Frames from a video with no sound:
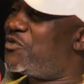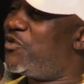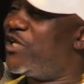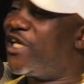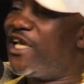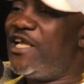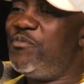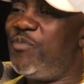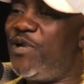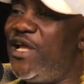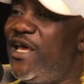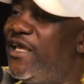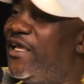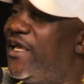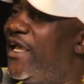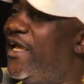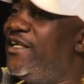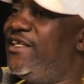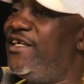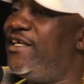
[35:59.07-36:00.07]
we can
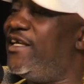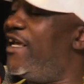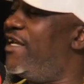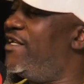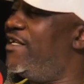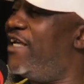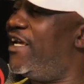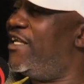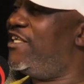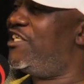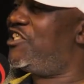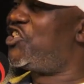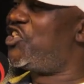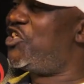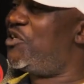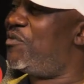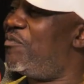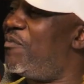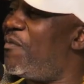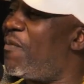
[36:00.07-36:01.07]
play any team.